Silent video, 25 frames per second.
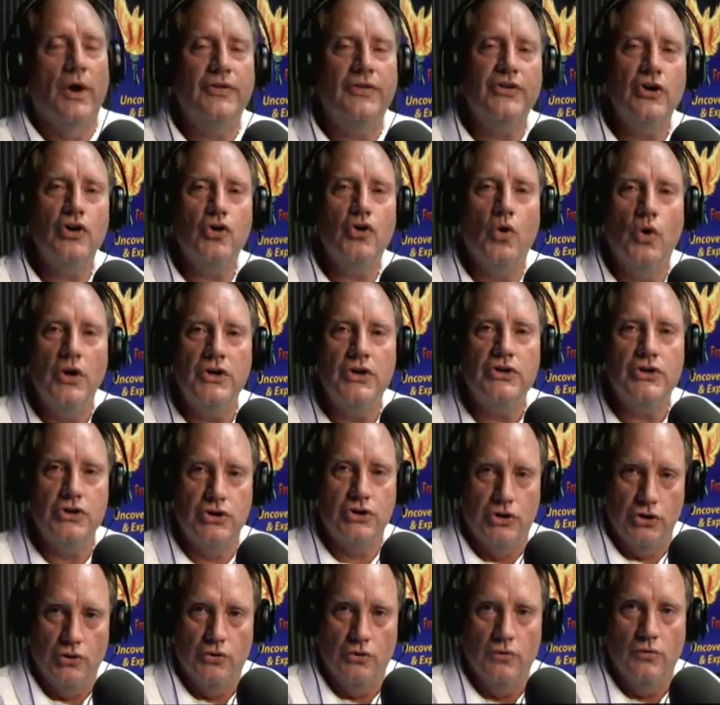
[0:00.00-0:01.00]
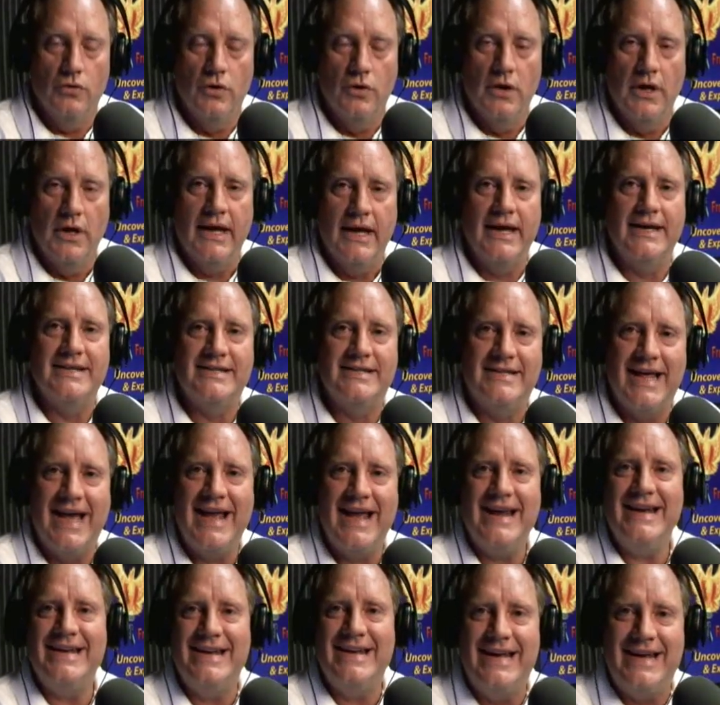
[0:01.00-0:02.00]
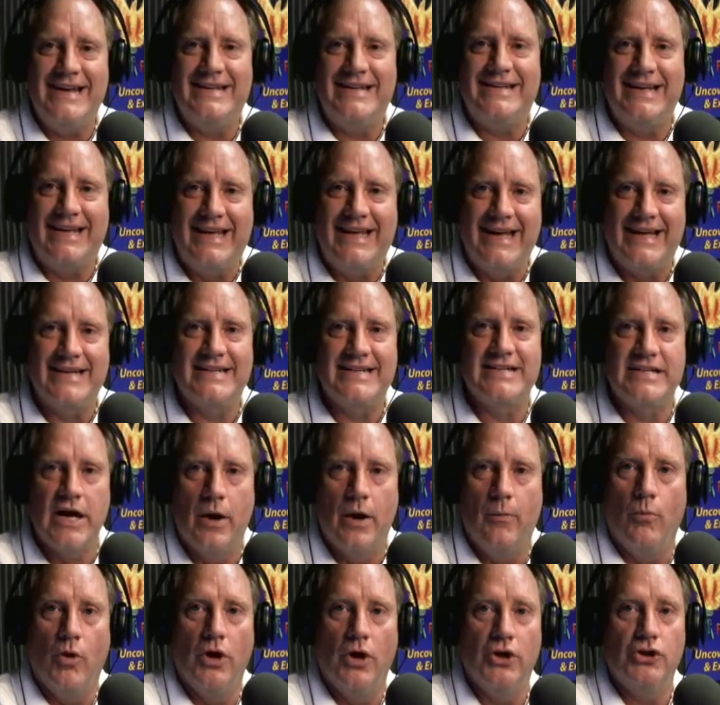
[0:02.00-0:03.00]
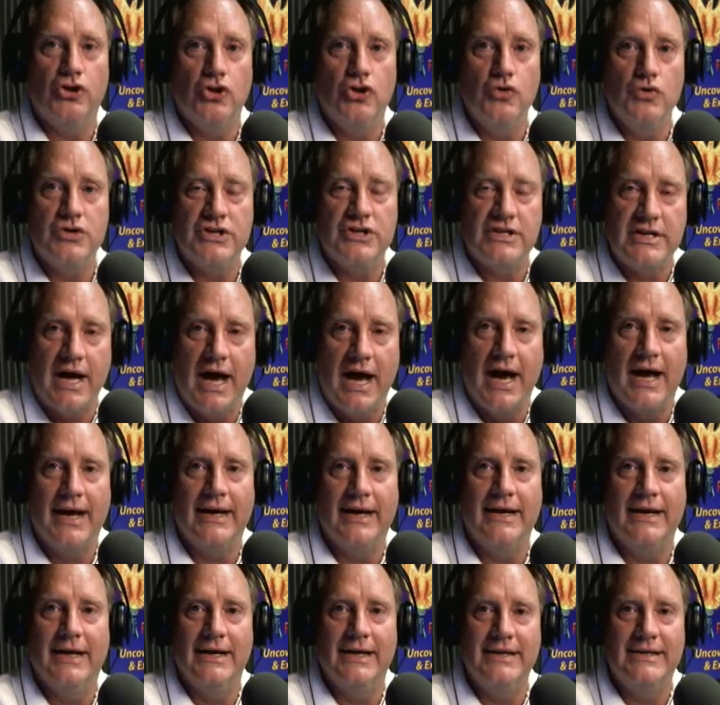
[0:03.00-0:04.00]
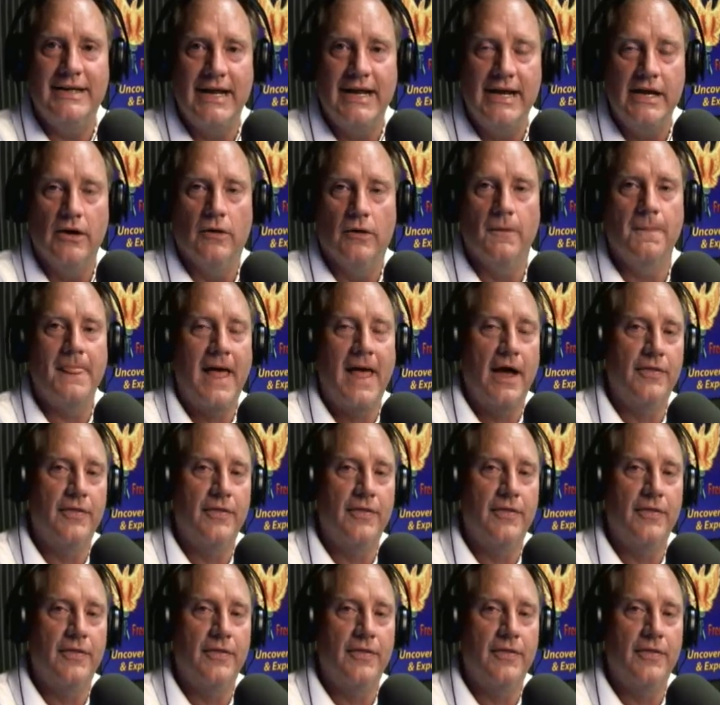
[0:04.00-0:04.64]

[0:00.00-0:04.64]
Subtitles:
What they're going to do is they need to get someone to sign a deal.